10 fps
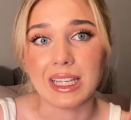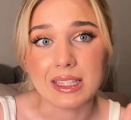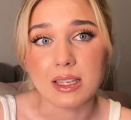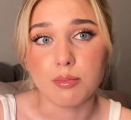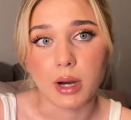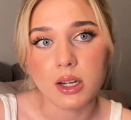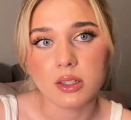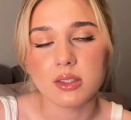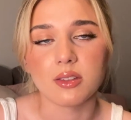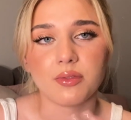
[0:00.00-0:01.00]
easy
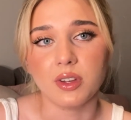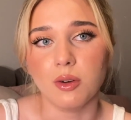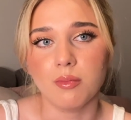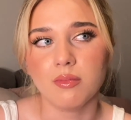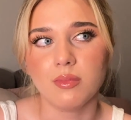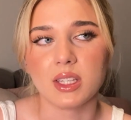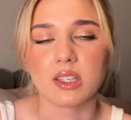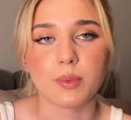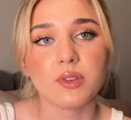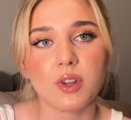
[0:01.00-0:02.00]
buck to film this
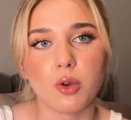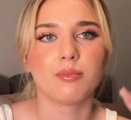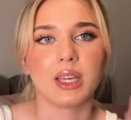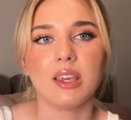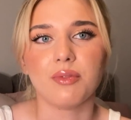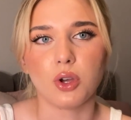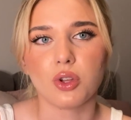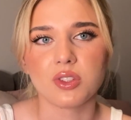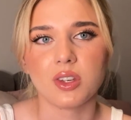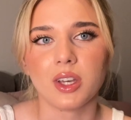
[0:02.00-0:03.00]
exposed video, but he
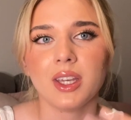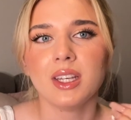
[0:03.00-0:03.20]
forgot to